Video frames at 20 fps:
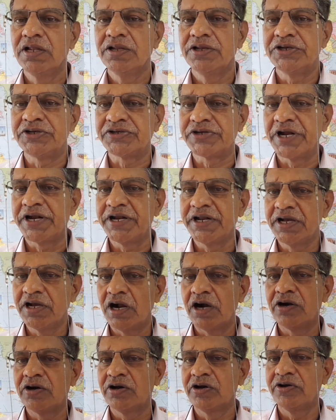Standing
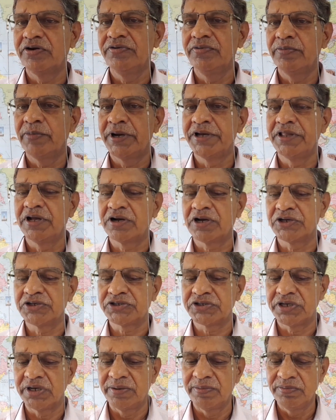order by the
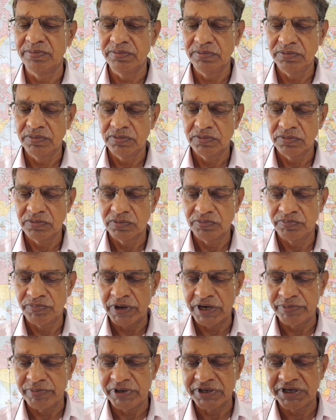custom
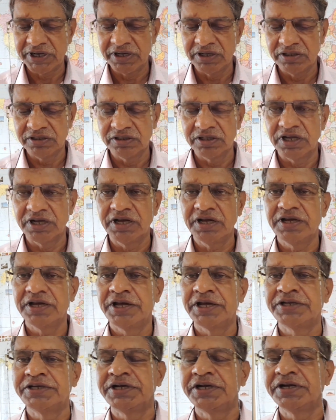permitting the
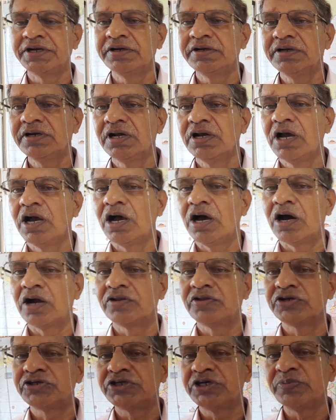agent or
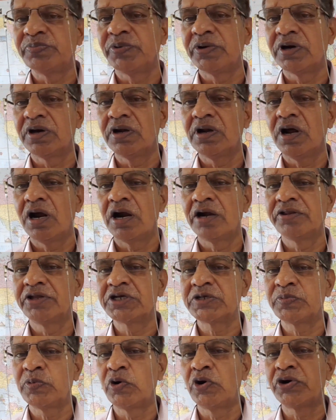the shipper or the
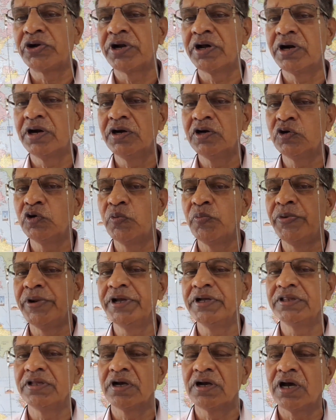exporter to
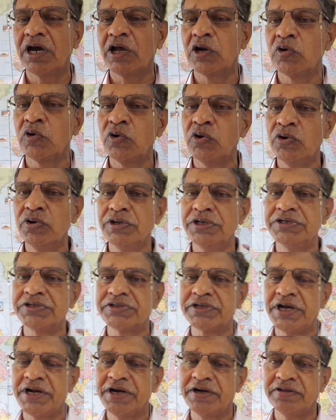bring the cargo
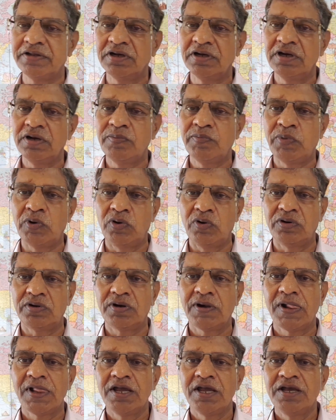inside the port.
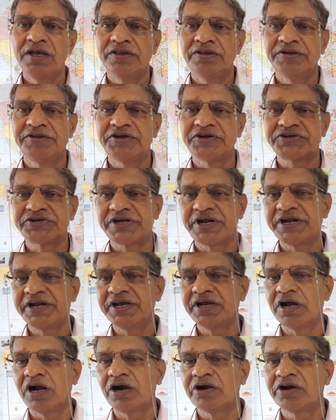This
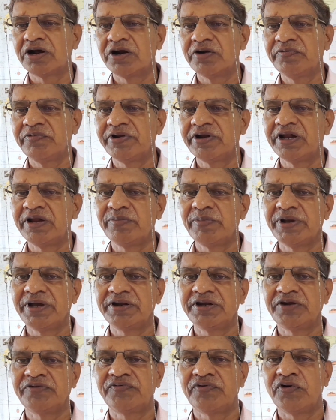standing order will remain
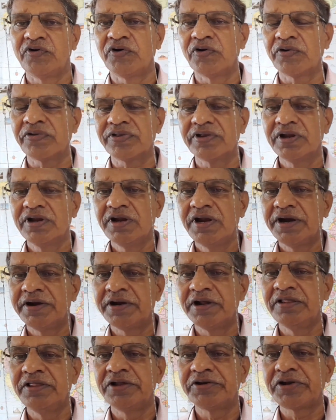in force
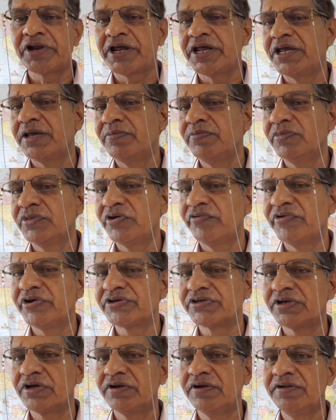till the time the
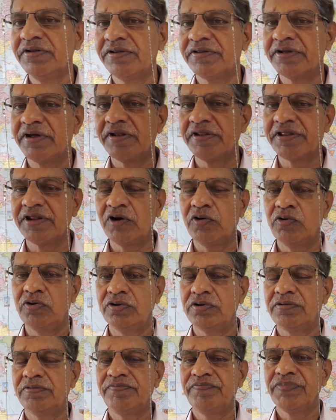vessel sails
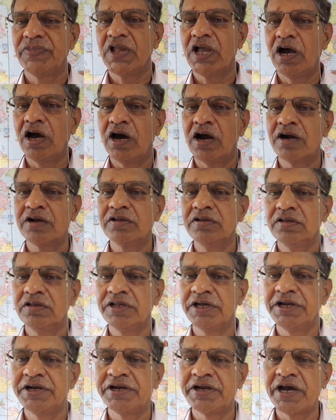out or the
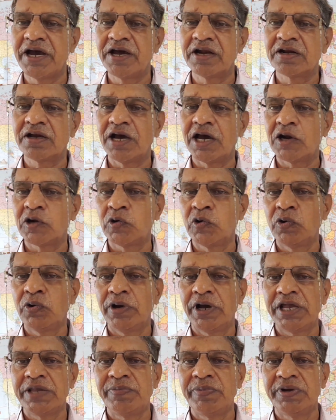entire cargo
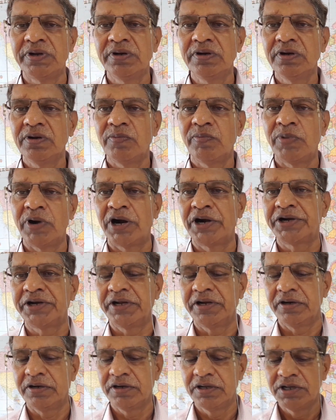has been brought
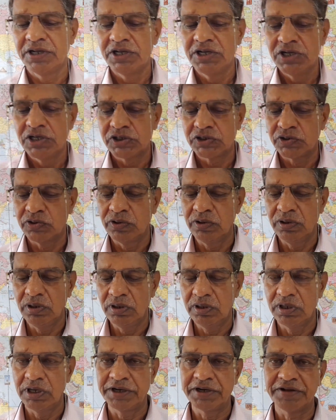in.
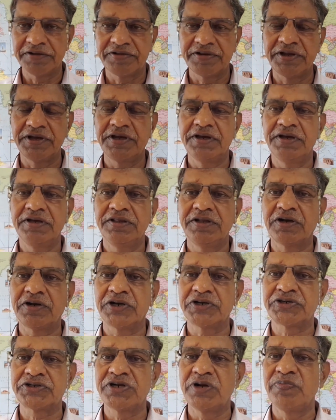So let us say the
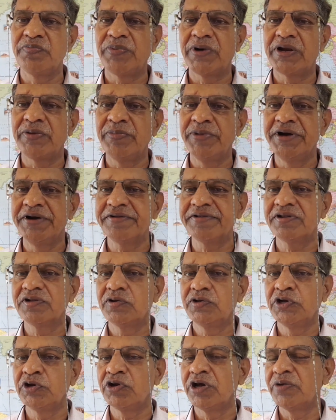custom permits
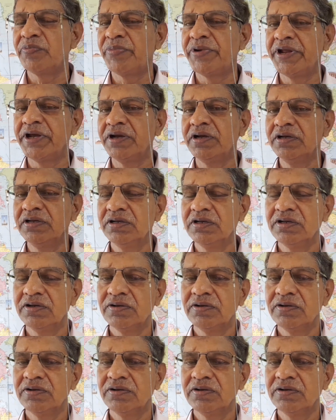you can bring